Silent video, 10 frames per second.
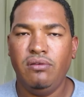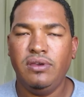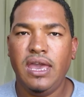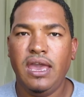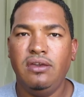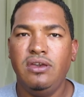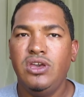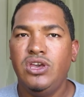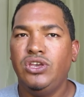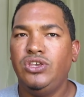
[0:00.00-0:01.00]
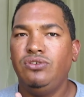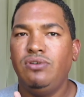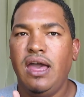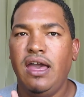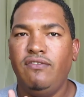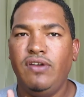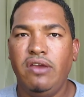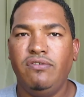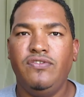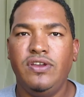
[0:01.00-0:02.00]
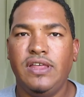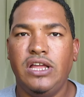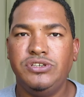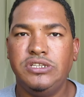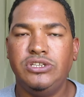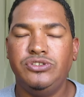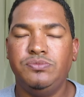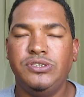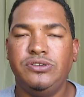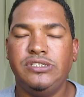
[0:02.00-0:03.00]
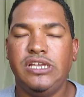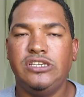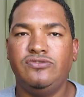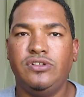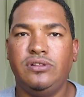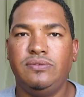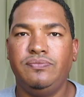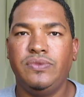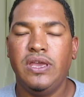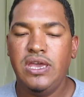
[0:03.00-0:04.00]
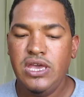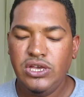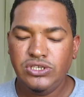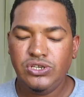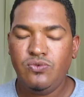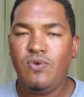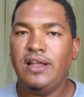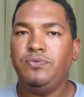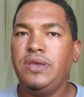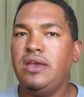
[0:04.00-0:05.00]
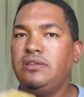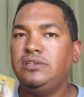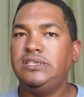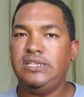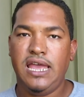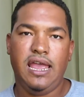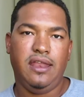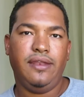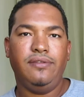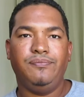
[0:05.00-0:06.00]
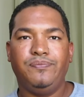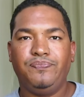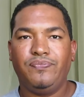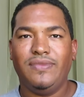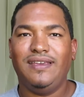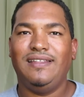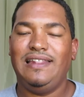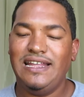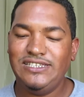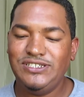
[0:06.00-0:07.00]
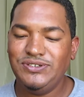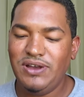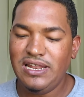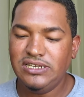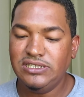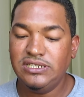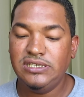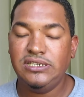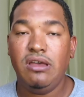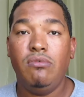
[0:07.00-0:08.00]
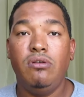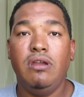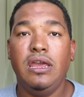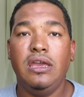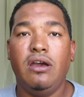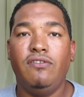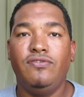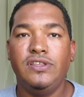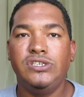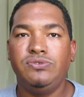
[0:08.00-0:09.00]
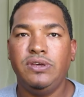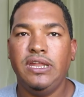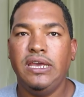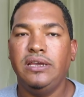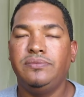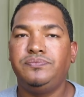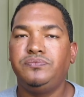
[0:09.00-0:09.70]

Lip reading: okay? You have everything that you need to be successful. So what we understand, let's do a little summary of this reading.